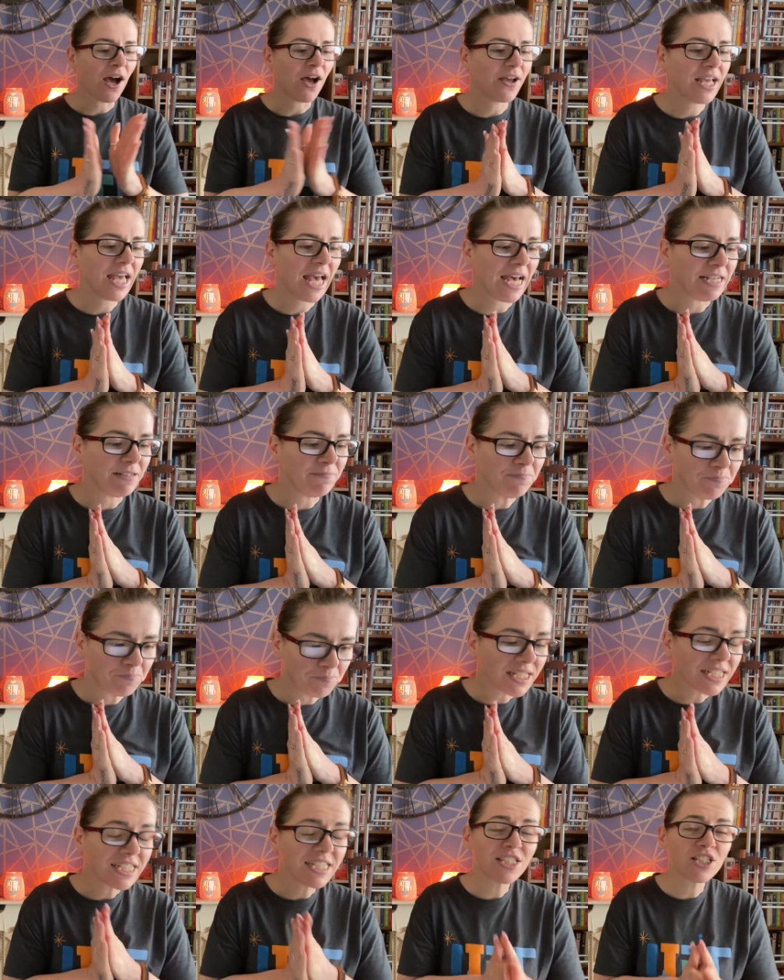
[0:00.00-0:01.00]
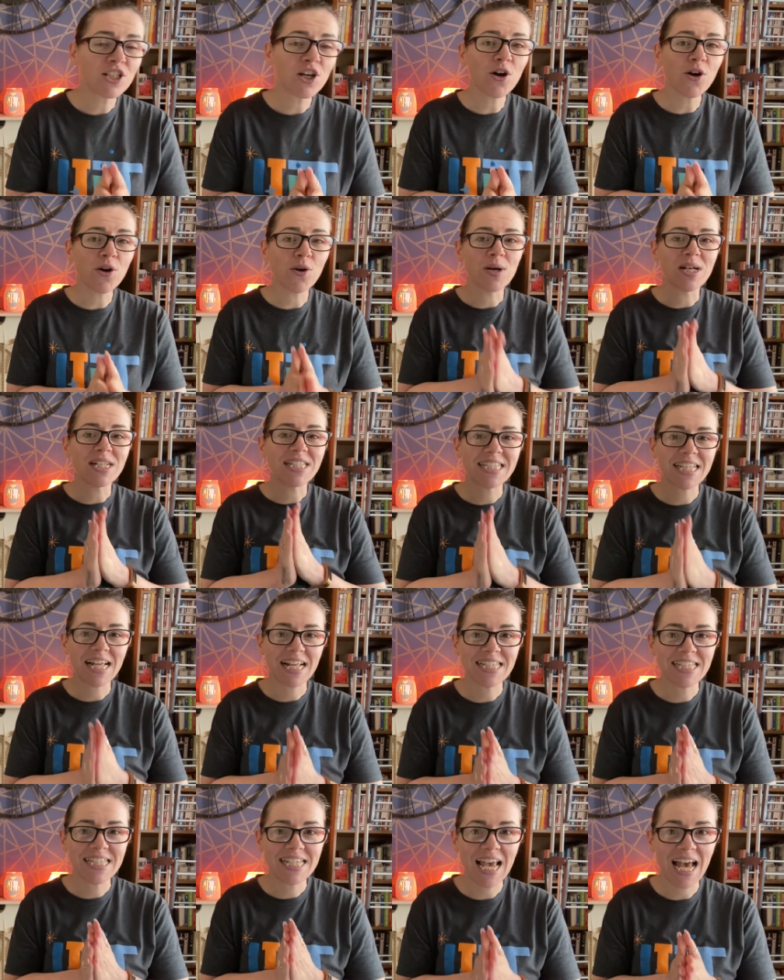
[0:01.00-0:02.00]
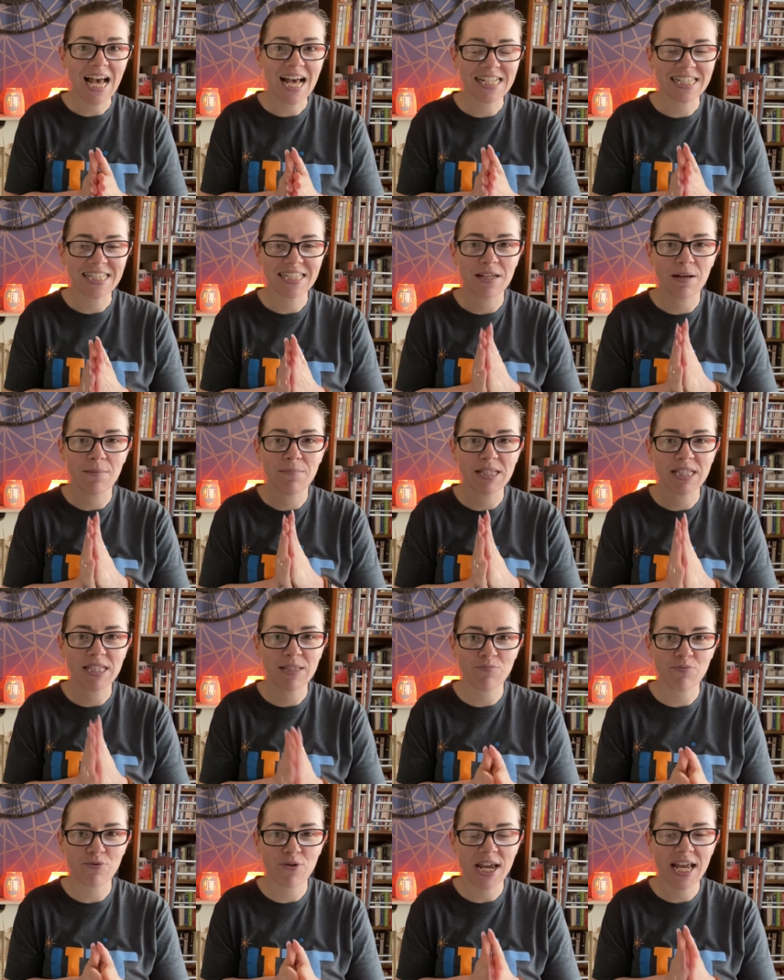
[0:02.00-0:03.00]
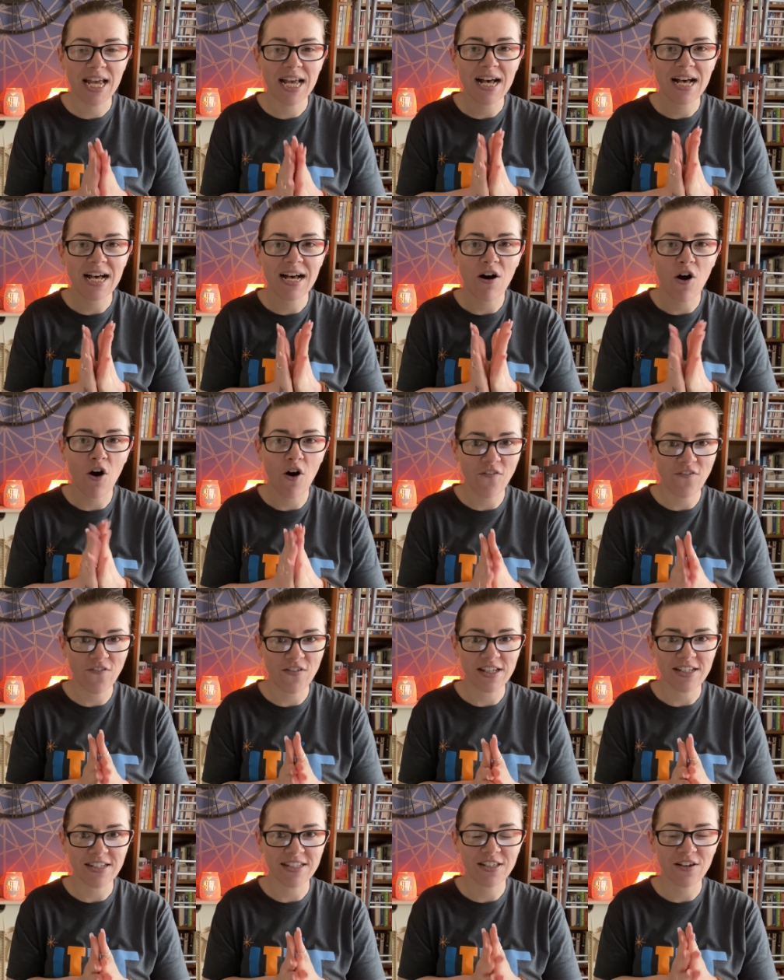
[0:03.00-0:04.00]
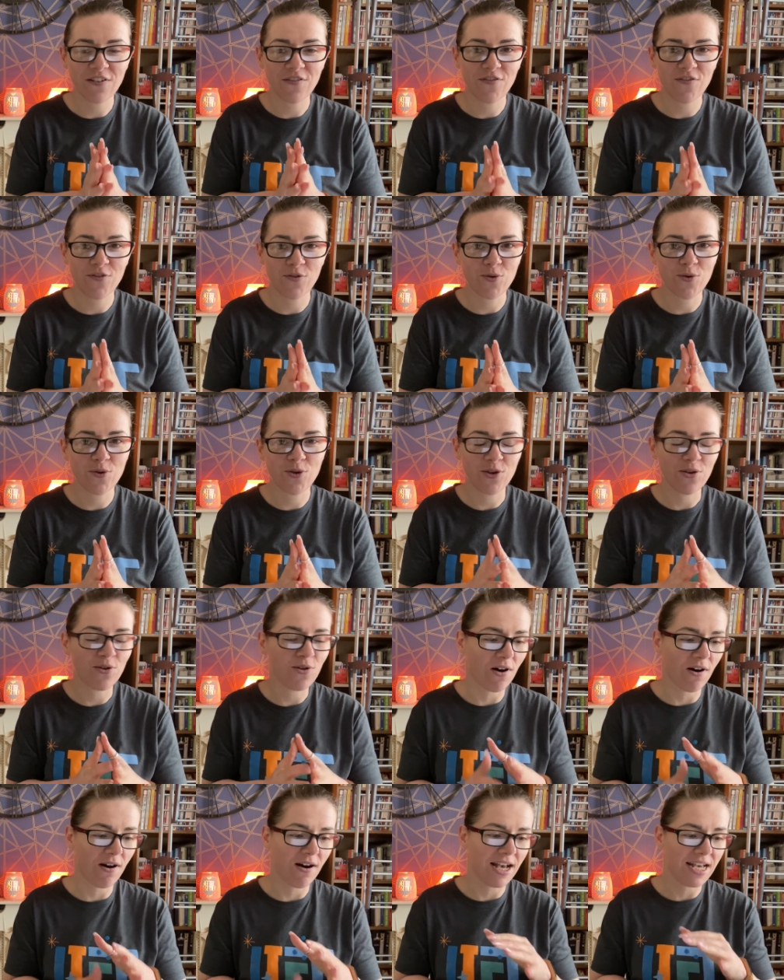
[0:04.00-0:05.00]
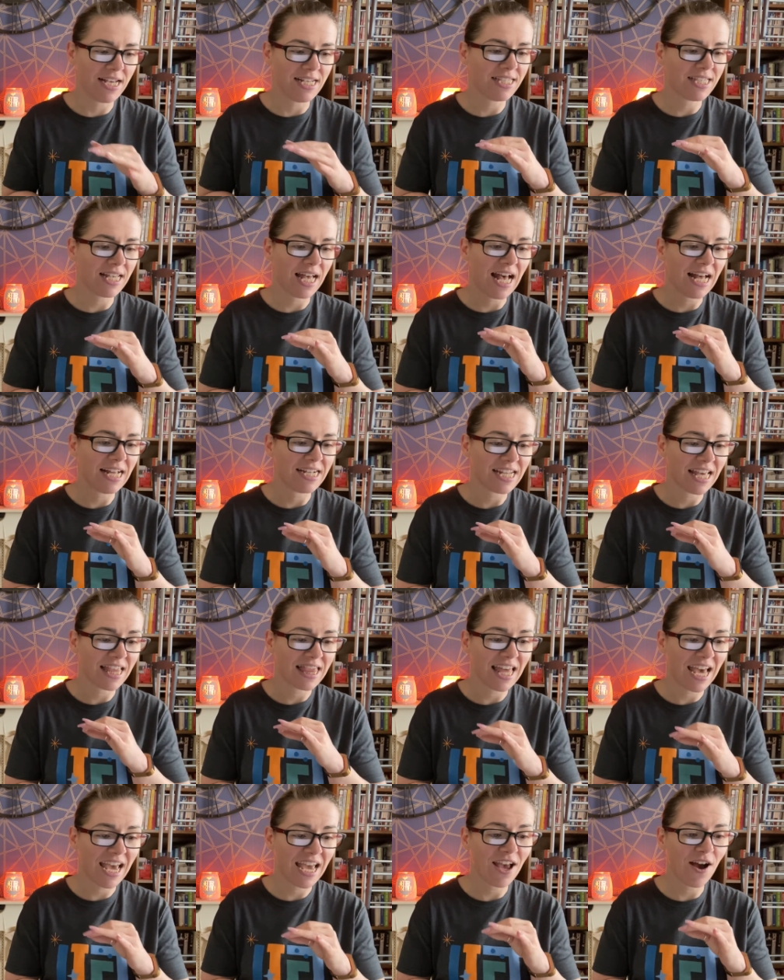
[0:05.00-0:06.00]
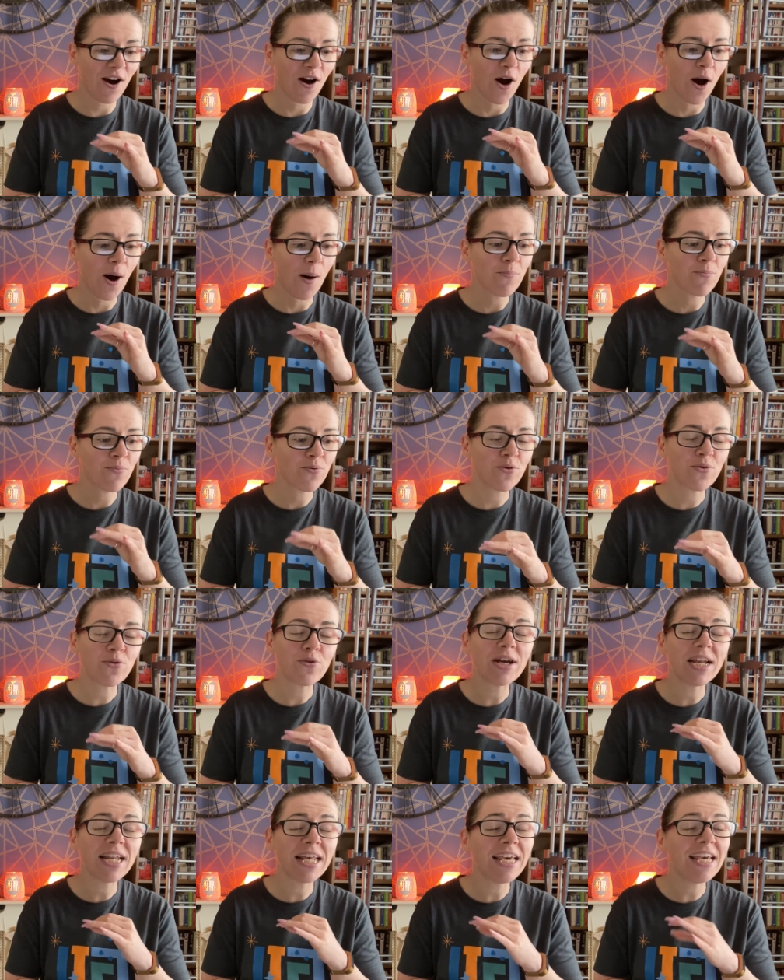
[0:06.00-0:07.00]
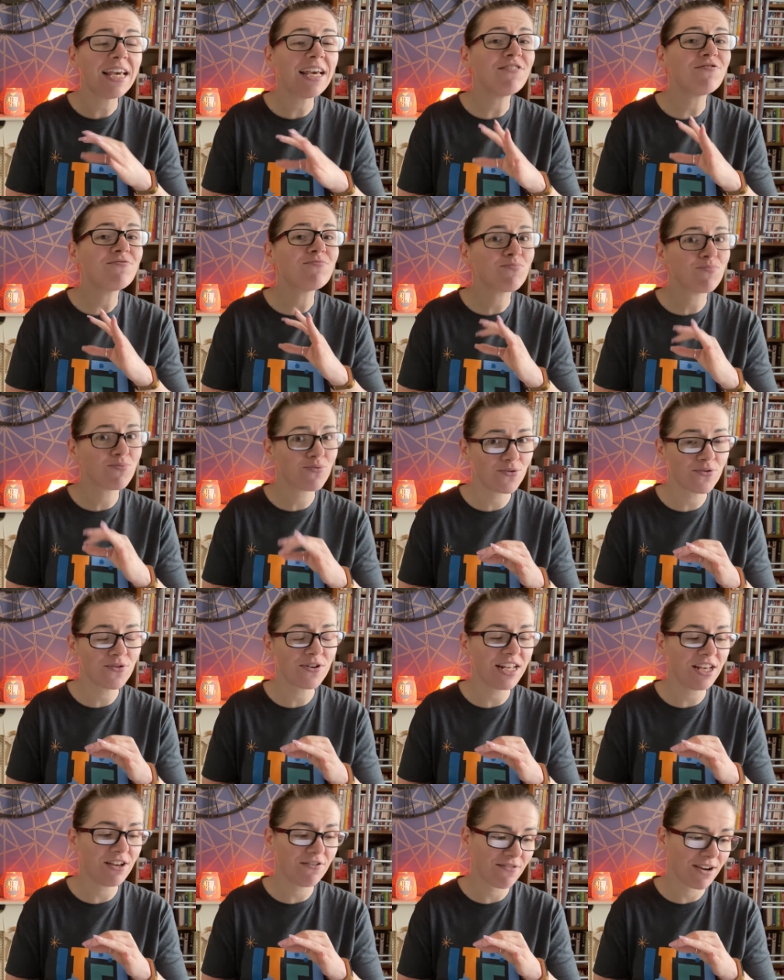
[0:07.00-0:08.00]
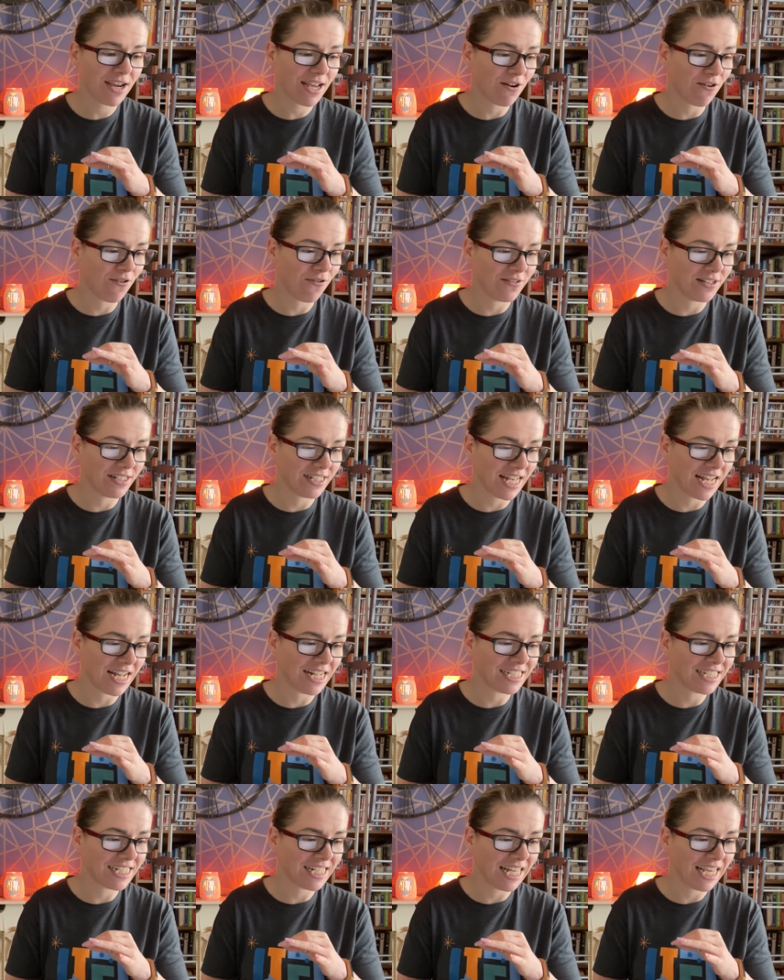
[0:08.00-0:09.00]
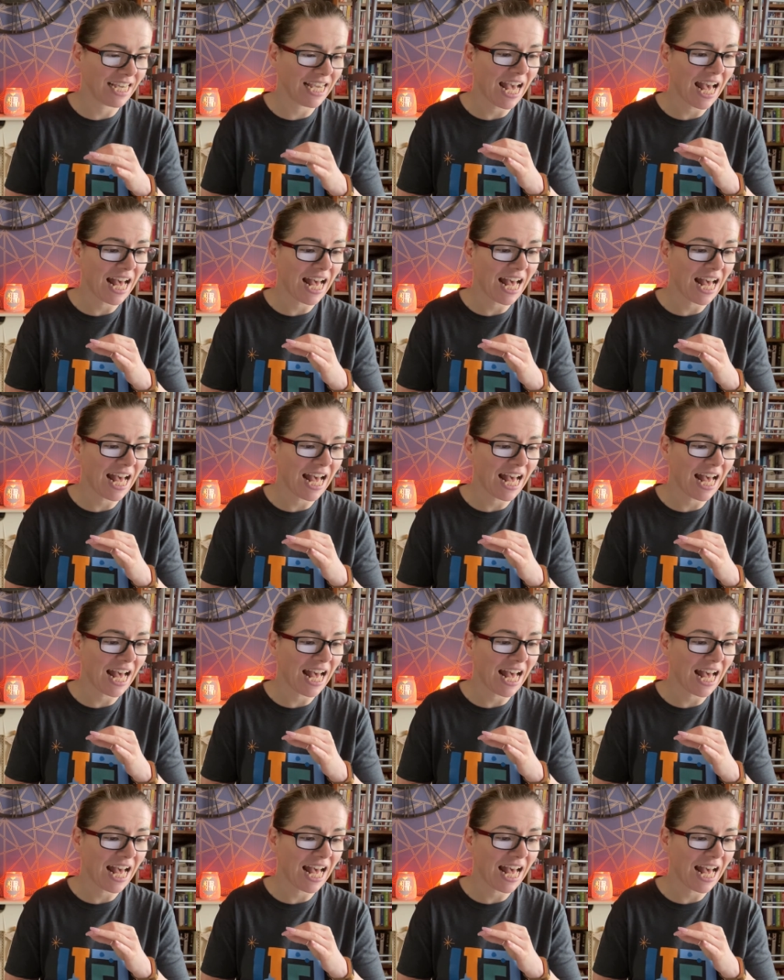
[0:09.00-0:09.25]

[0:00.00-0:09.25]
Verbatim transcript: Okay. So Scentsy has some spring offers for you guys, and they are pretty great offers actually,